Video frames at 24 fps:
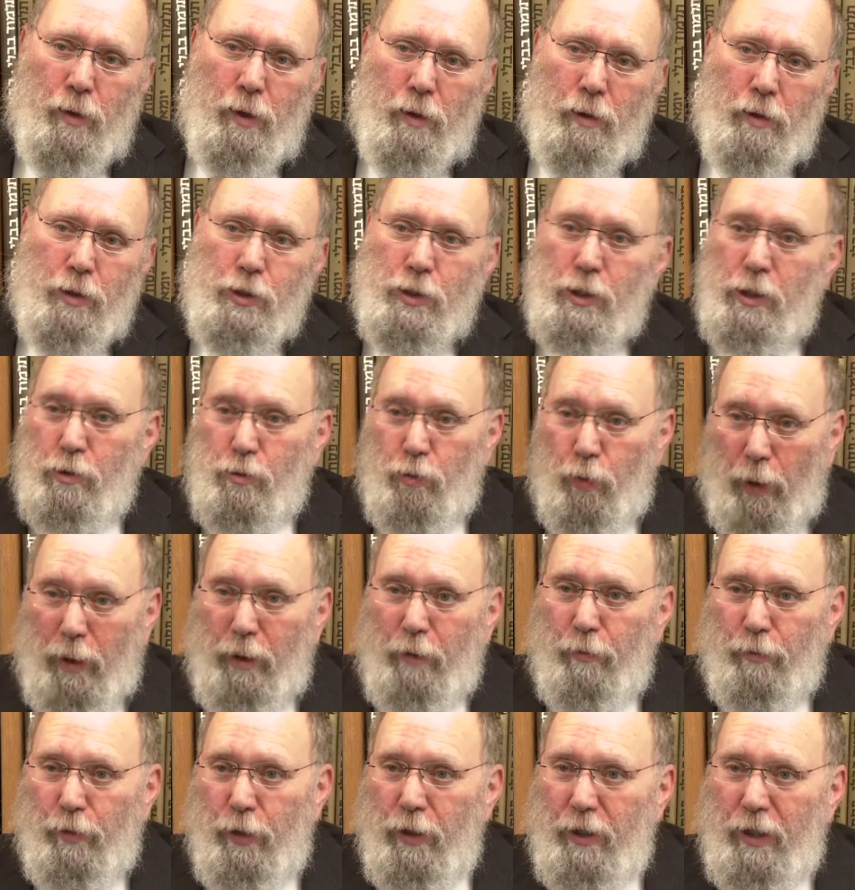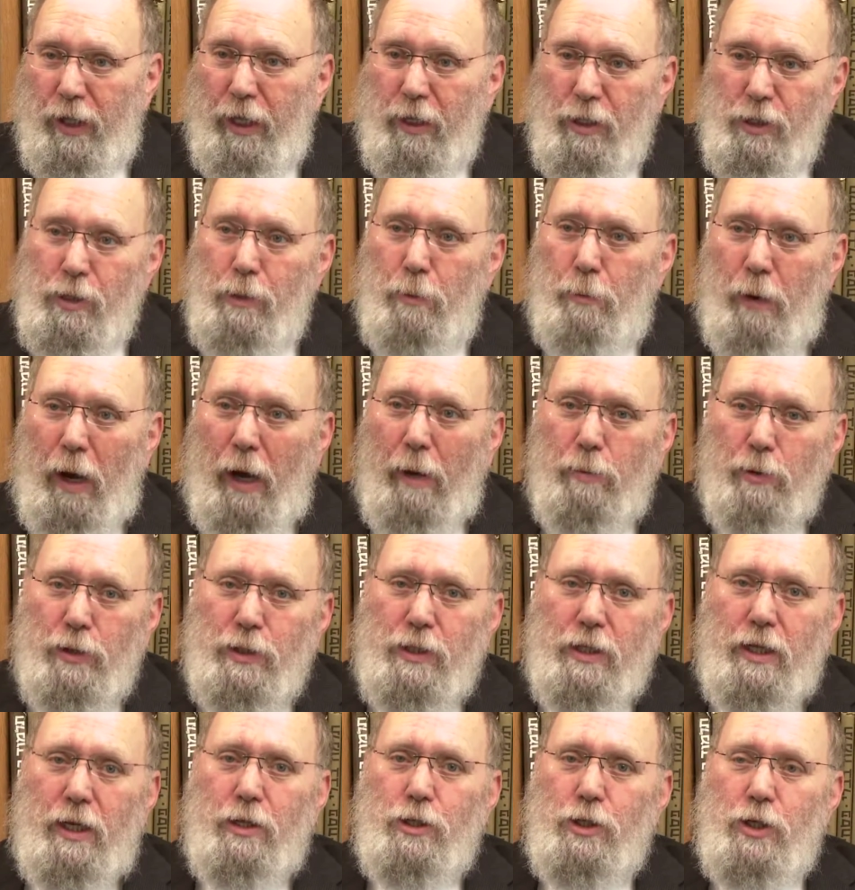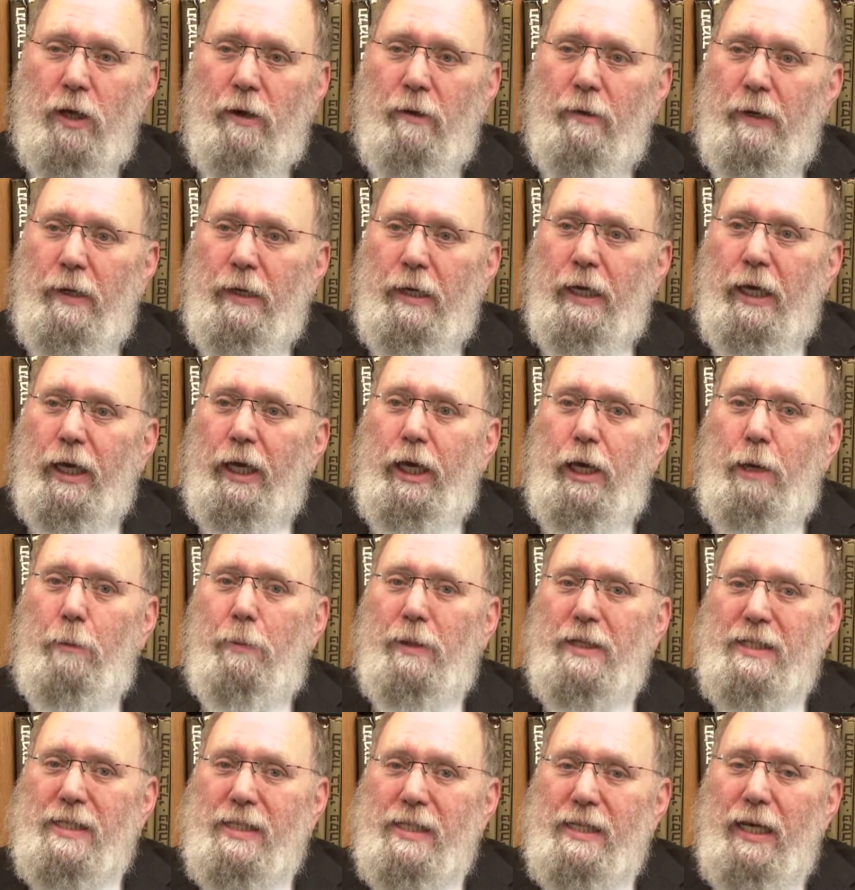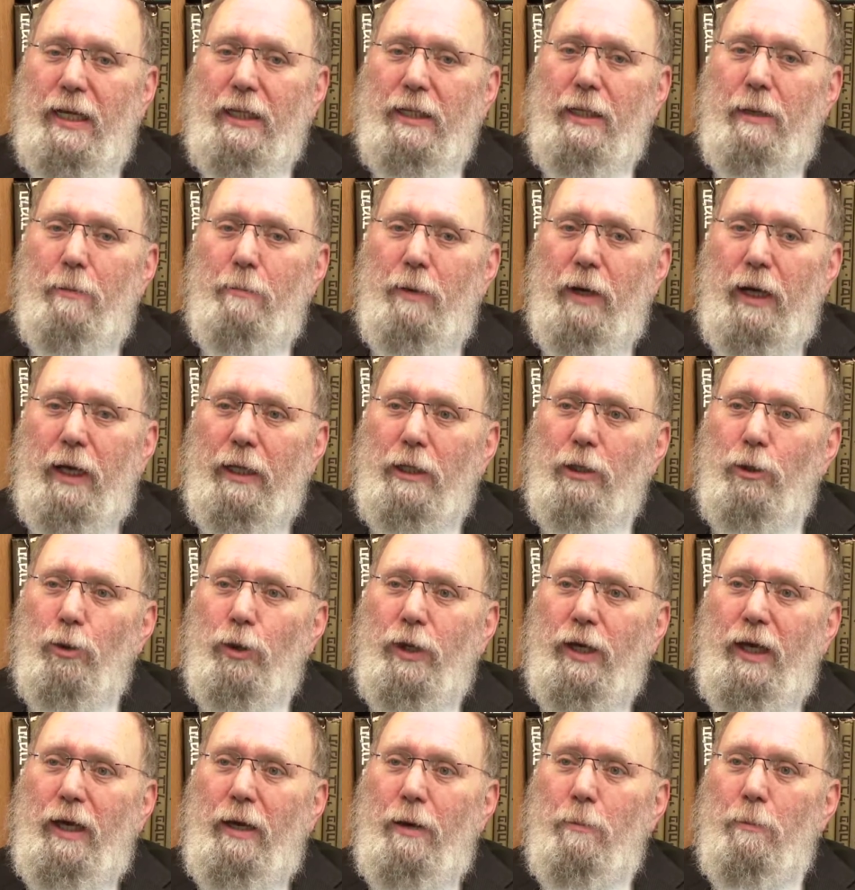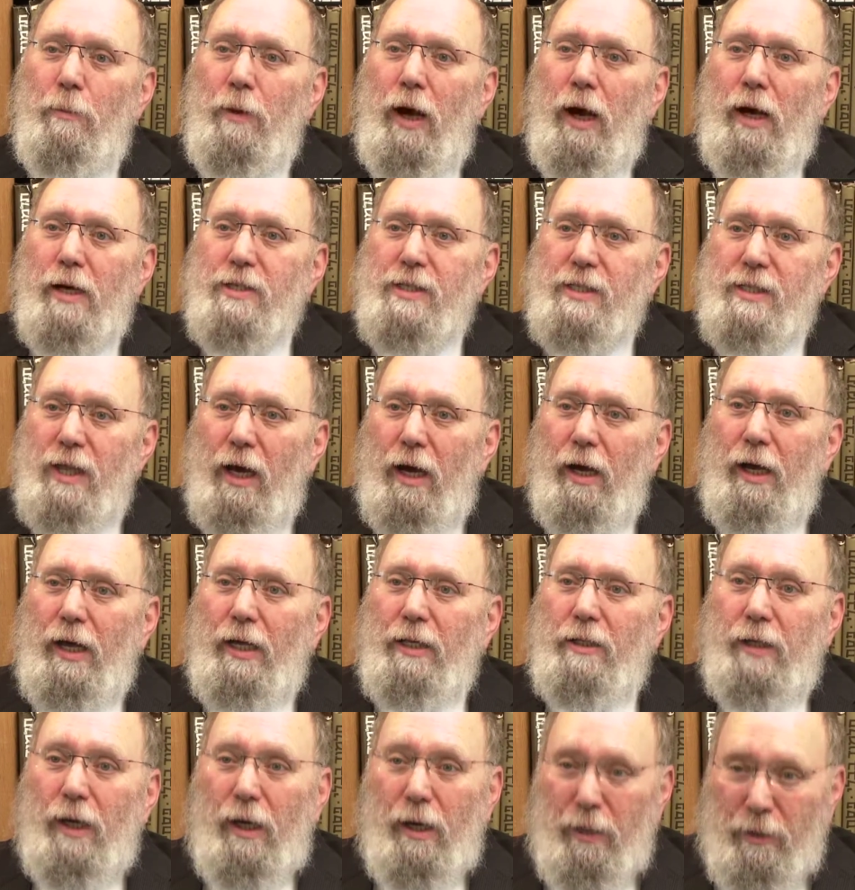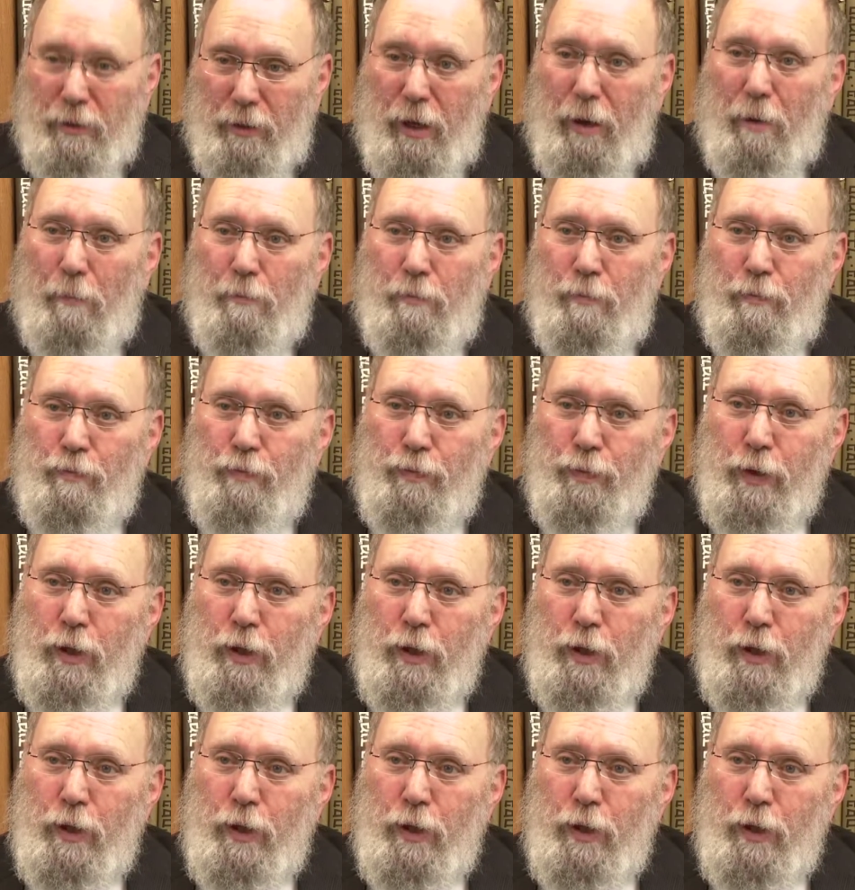This is one of the things the Bible says, Ki b'tselem Elokim asa et ha'adam,